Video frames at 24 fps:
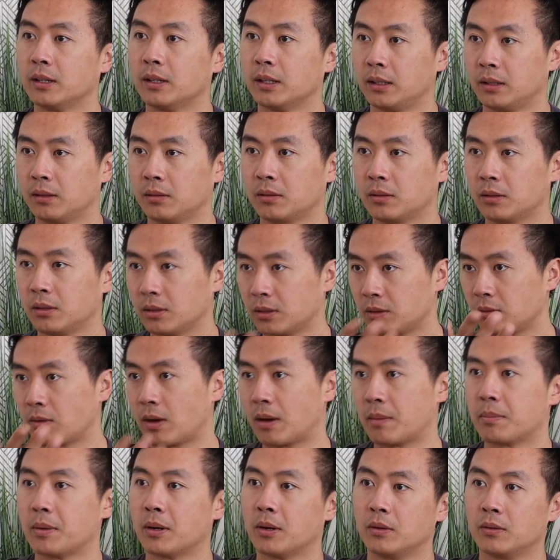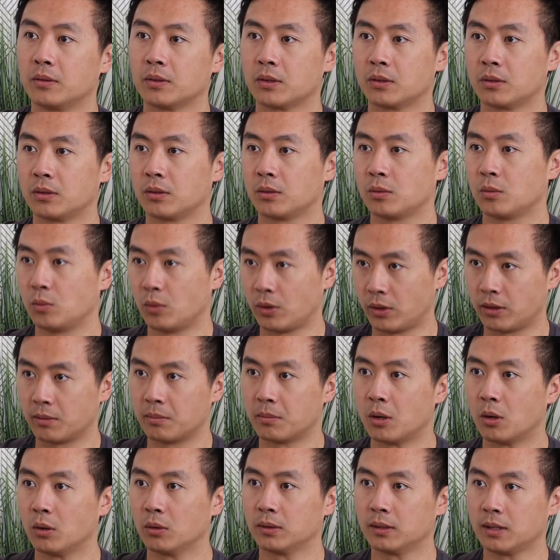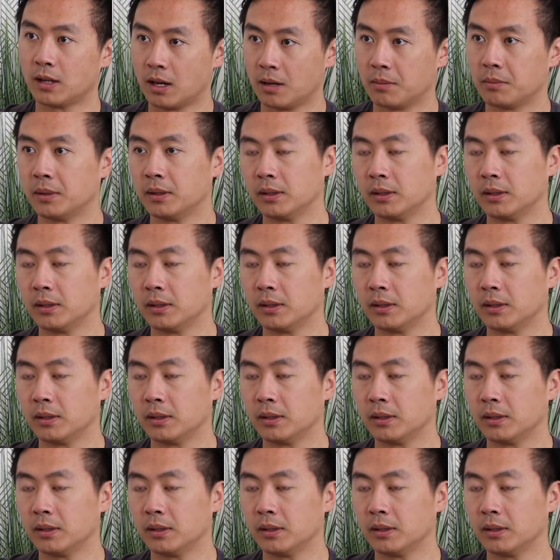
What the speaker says: Like his grandparents are with him all the time.